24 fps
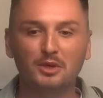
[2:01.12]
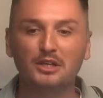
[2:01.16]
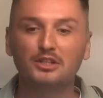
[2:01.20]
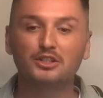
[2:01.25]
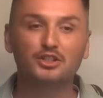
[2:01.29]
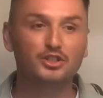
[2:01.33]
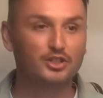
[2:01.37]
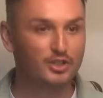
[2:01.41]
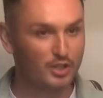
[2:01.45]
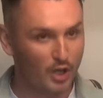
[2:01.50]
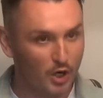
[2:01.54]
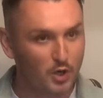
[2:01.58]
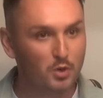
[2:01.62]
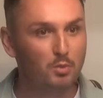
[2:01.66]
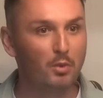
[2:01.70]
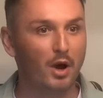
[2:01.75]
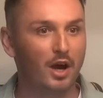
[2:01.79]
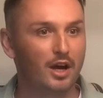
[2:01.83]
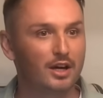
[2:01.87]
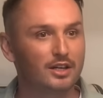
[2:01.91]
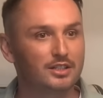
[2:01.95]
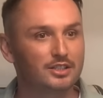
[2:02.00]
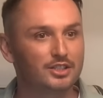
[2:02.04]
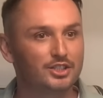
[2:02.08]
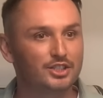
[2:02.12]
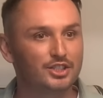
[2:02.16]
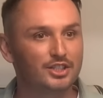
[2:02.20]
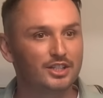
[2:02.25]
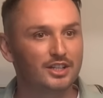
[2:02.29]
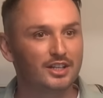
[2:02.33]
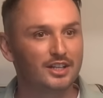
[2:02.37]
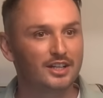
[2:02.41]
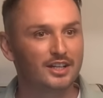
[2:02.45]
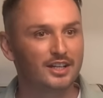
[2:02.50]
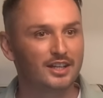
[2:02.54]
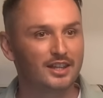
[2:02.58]
me so much
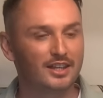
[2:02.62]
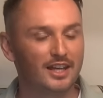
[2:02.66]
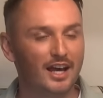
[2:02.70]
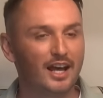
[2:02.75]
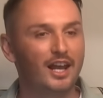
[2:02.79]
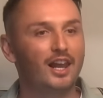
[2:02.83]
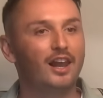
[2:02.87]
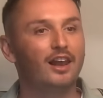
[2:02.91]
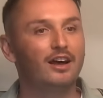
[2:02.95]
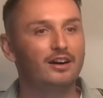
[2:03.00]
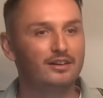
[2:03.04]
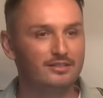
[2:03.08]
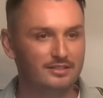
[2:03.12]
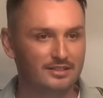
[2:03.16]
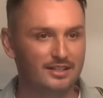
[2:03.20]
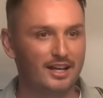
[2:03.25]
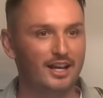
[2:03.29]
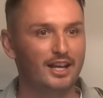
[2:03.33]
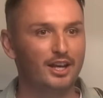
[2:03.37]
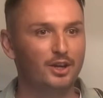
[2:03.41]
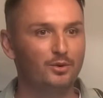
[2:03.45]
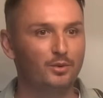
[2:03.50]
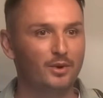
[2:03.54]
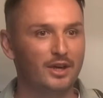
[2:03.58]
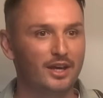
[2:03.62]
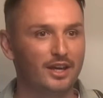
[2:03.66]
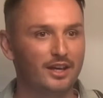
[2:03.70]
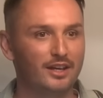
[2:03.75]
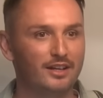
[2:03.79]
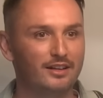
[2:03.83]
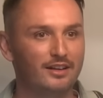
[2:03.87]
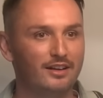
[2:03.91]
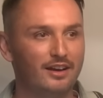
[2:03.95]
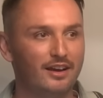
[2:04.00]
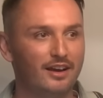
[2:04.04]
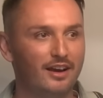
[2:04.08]
that last
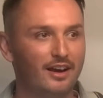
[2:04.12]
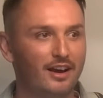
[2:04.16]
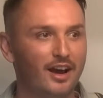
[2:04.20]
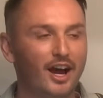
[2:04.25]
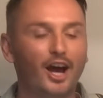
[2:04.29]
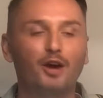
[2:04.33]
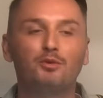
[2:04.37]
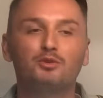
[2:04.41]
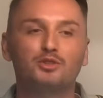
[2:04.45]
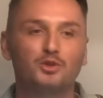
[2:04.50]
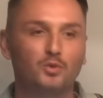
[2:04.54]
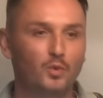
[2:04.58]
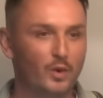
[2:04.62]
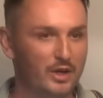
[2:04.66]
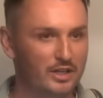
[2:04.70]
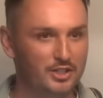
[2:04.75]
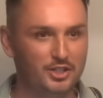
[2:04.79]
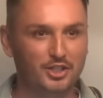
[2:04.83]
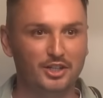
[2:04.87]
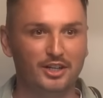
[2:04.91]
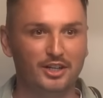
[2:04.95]
Halloween, I was a wind